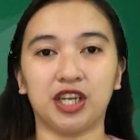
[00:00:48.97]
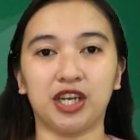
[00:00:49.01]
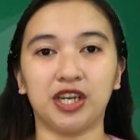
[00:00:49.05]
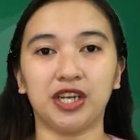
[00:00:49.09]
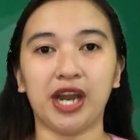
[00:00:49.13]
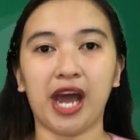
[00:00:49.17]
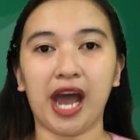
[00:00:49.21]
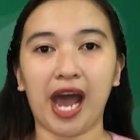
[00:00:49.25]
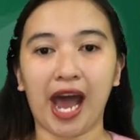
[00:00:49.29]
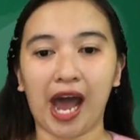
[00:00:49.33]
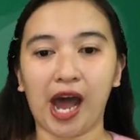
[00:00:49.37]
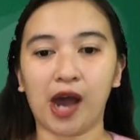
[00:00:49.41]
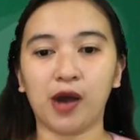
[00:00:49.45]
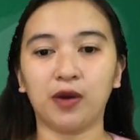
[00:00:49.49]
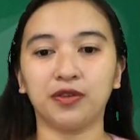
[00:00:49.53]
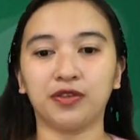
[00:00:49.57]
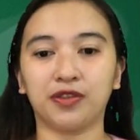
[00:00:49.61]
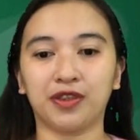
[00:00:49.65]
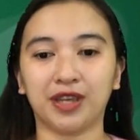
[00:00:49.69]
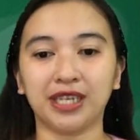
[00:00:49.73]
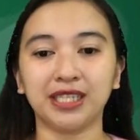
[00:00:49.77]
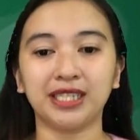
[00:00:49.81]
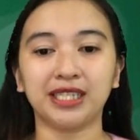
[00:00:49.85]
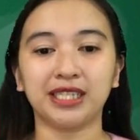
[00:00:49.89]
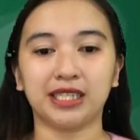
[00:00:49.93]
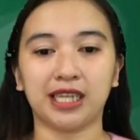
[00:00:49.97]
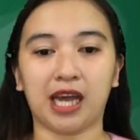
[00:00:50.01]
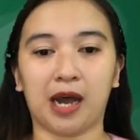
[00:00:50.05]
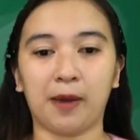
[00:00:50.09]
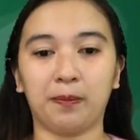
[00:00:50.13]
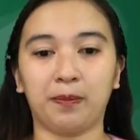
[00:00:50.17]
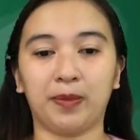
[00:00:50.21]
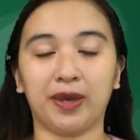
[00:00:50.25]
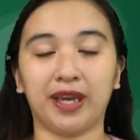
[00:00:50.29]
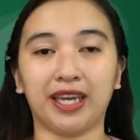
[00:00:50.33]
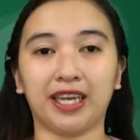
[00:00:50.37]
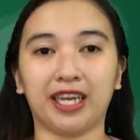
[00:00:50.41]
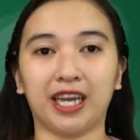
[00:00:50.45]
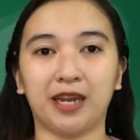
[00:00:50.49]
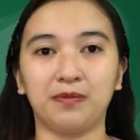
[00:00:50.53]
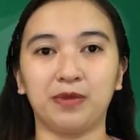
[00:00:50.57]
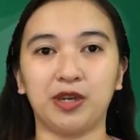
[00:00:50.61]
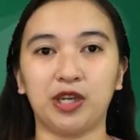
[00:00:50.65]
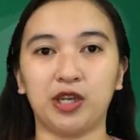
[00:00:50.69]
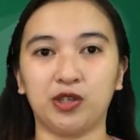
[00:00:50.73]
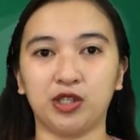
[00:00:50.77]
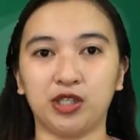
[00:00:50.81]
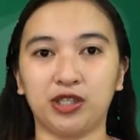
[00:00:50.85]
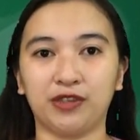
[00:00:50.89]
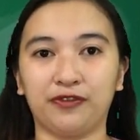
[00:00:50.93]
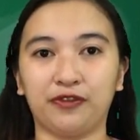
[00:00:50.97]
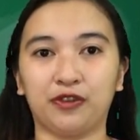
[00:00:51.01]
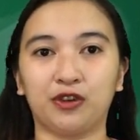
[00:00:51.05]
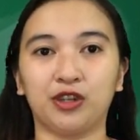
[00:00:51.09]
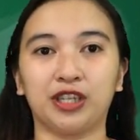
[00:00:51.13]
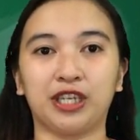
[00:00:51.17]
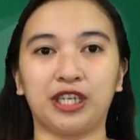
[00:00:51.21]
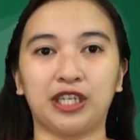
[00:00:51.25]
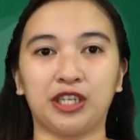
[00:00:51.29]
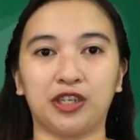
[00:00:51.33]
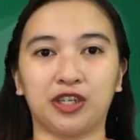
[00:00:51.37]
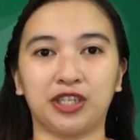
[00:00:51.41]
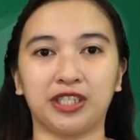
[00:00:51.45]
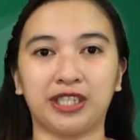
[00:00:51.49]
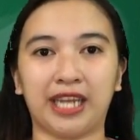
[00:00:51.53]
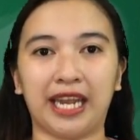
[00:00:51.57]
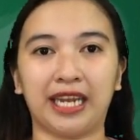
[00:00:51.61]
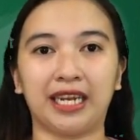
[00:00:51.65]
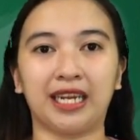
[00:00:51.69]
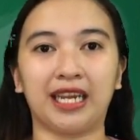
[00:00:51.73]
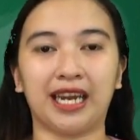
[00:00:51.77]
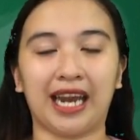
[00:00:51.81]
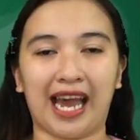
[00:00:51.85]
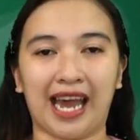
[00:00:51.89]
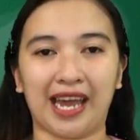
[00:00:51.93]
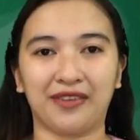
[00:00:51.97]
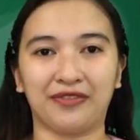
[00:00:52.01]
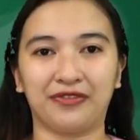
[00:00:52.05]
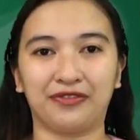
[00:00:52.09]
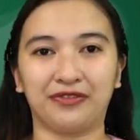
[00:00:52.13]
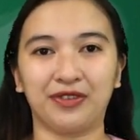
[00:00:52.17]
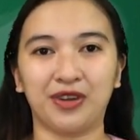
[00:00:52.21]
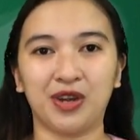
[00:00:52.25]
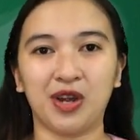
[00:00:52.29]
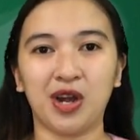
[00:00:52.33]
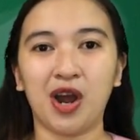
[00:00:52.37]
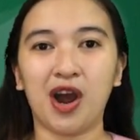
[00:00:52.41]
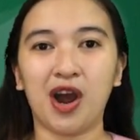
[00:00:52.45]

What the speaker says: on how this topic can be useful in your daily life.